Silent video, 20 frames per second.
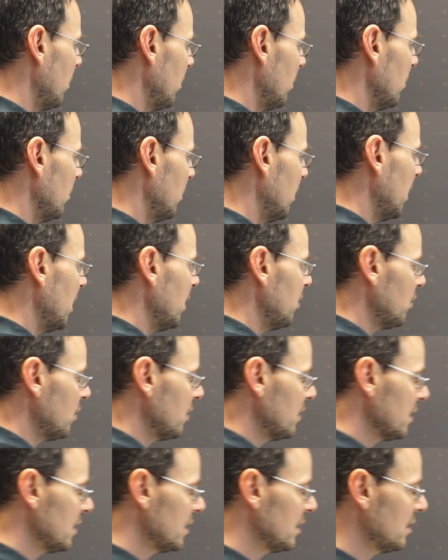
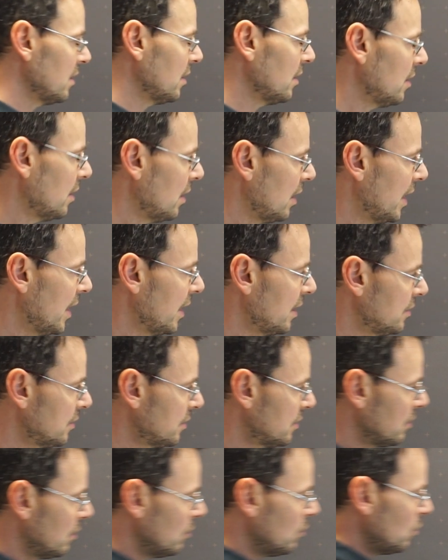notations like
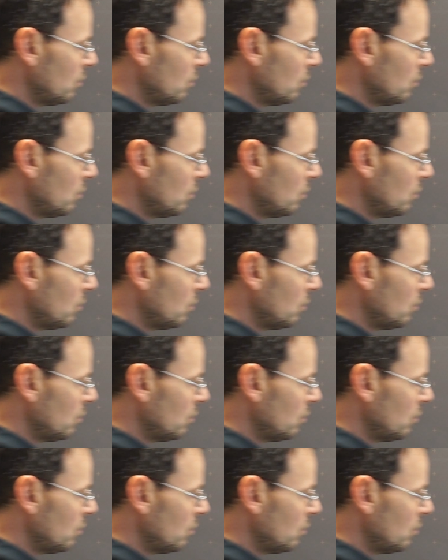so